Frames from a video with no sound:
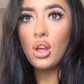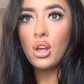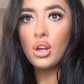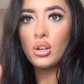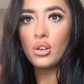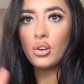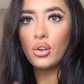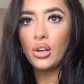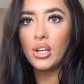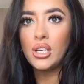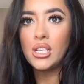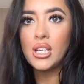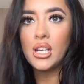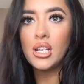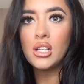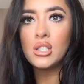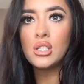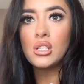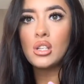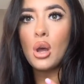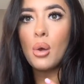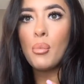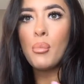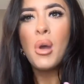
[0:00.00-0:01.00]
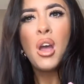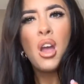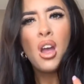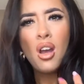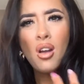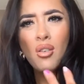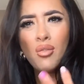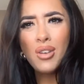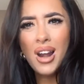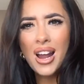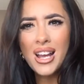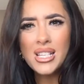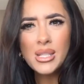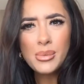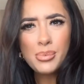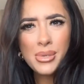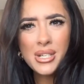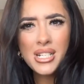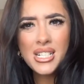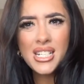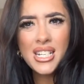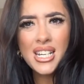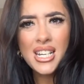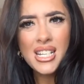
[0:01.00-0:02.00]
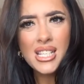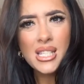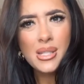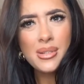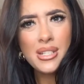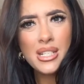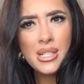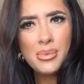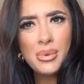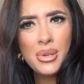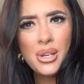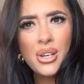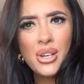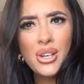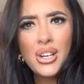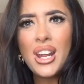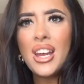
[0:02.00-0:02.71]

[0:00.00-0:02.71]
going to take some raspberry tea, it's meant to be good,